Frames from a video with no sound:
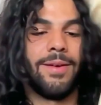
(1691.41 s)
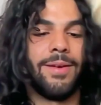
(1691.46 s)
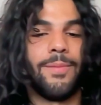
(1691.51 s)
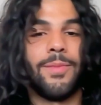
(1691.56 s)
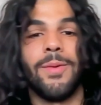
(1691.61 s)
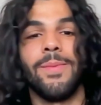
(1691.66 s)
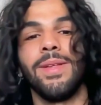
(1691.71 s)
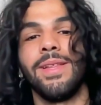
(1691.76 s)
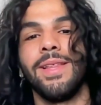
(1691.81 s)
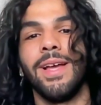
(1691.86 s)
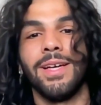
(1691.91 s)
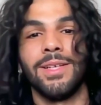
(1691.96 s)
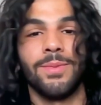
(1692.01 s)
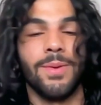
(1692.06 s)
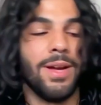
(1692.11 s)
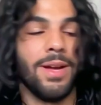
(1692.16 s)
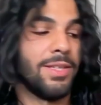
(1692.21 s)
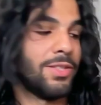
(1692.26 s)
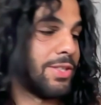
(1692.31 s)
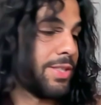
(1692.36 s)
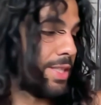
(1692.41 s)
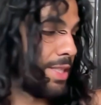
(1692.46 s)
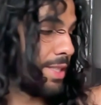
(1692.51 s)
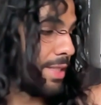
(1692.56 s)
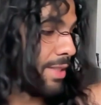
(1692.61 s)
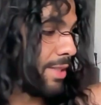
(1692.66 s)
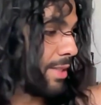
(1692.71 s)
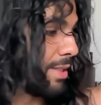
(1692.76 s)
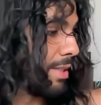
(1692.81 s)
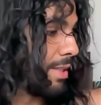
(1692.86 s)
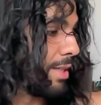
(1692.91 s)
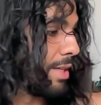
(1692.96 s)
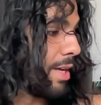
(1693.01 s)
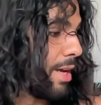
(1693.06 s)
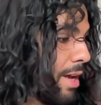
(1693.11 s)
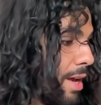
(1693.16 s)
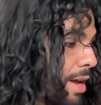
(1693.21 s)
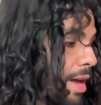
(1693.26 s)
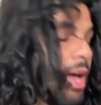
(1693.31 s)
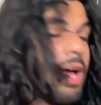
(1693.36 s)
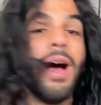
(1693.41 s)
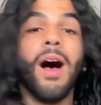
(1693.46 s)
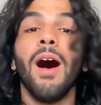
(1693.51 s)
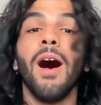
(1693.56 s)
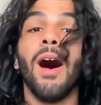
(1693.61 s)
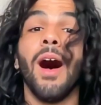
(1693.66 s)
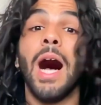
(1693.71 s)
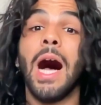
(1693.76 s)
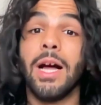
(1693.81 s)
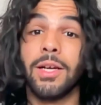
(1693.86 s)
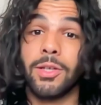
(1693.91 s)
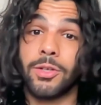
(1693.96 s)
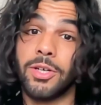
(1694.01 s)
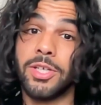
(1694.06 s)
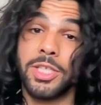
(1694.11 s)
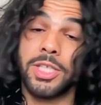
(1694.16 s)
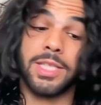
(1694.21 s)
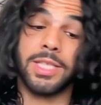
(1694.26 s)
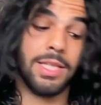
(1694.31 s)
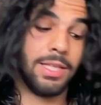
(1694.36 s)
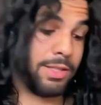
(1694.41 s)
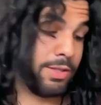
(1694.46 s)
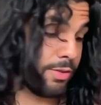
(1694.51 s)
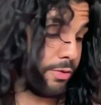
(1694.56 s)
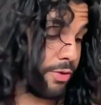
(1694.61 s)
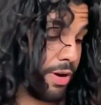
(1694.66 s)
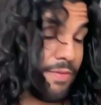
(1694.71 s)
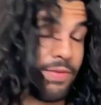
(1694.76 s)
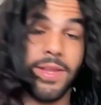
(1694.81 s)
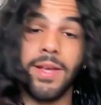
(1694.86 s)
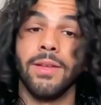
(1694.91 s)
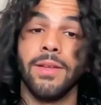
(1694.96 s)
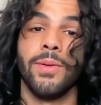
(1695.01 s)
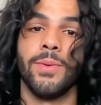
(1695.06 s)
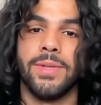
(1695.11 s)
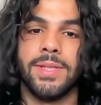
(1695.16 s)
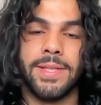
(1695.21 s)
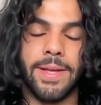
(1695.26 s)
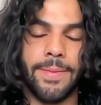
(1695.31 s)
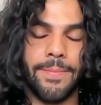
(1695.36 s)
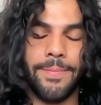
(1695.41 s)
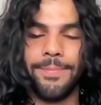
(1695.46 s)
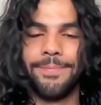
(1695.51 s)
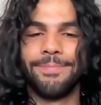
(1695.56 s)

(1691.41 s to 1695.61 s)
Probably that's why I just unconsciously gravitate towards them.